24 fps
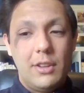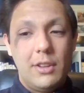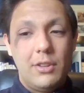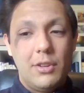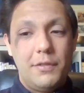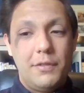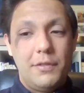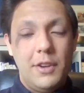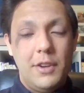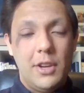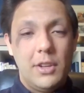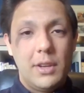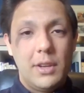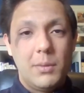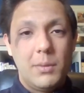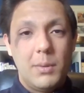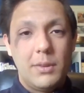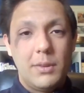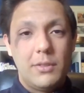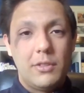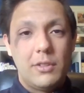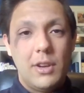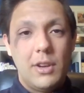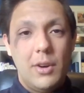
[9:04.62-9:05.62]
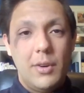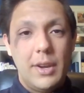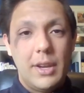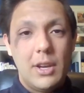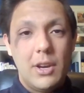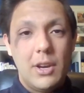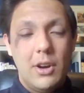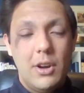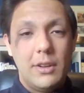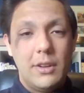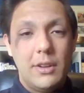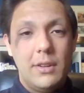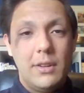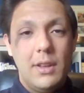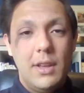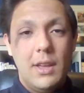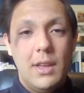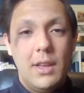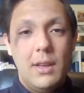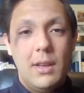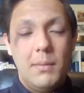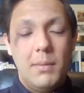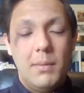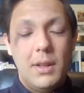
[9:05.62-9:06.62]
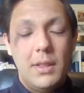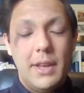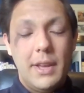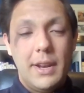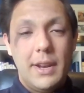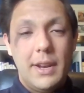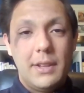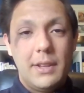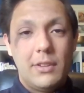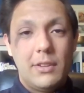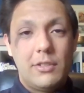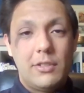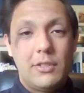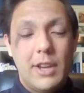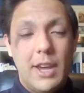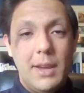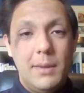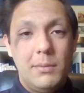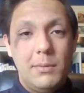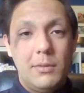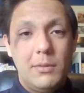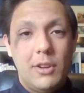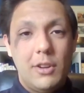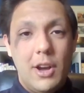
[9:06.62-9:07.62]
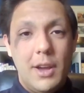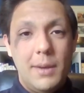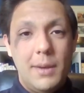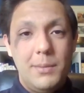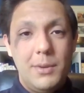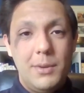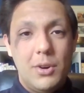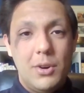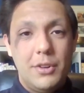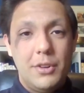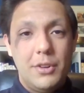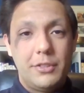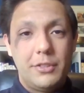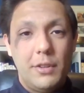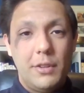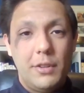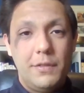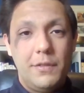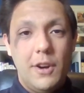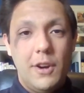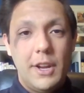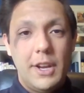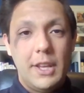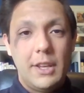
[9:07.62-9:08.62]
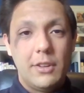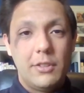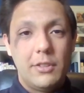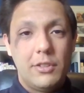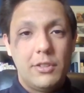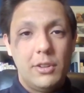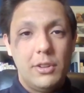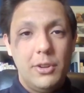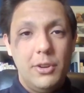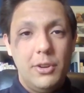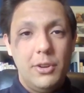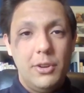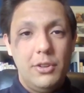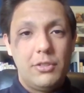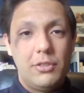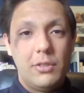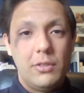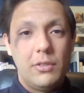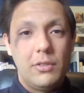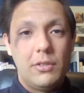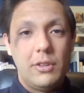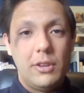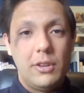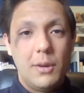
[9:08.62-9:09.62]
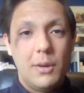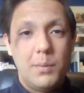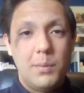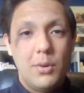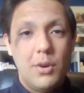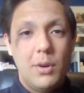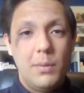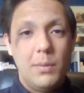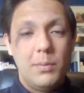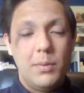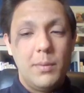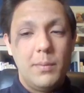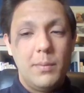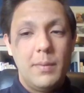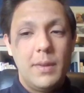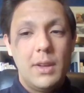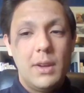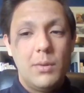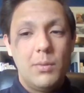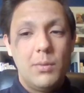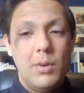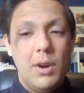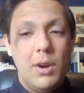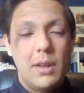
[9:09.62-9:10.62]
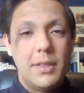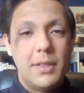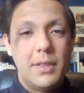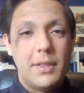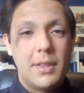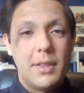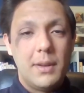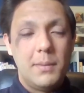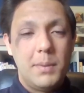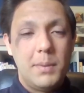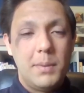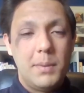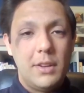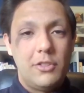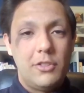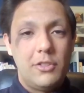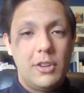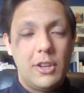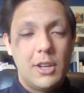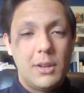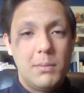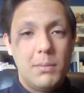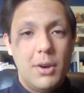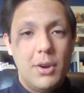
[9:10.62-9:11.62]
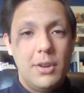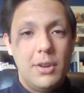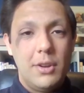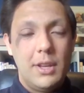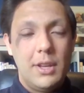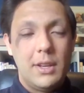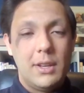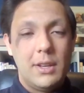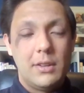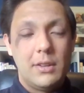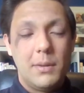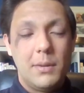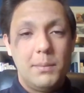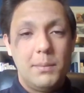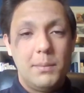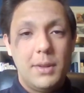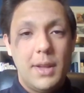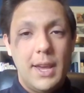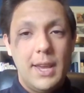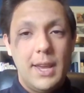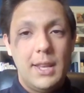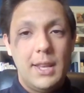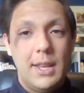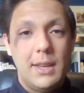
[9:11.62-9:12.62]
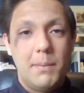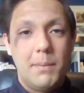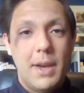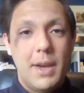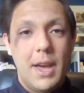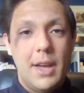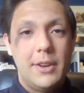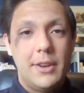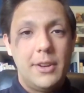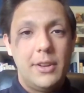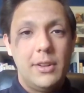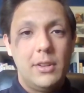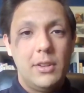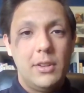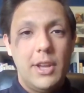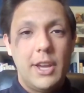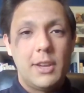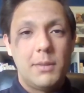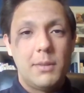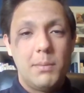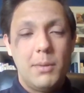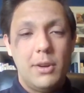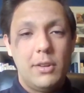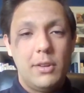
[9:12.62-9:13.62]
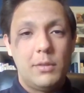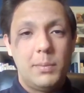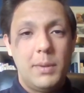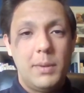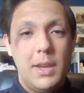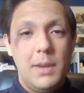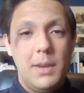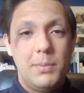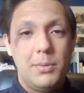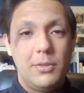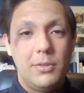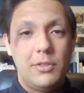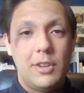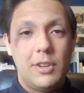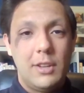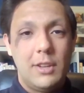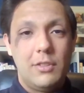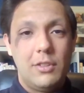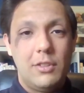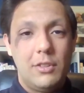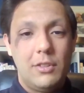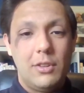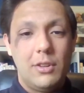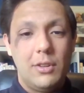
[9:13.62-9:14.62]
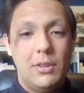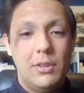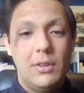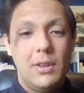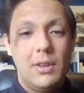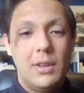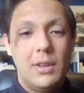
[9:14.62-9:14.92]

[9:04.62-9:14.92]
and you're feeling what's going on, but then at the same time, you're also finding a solution to your problem, rather than bitching and moaning and complaining about it, like most people tend to do.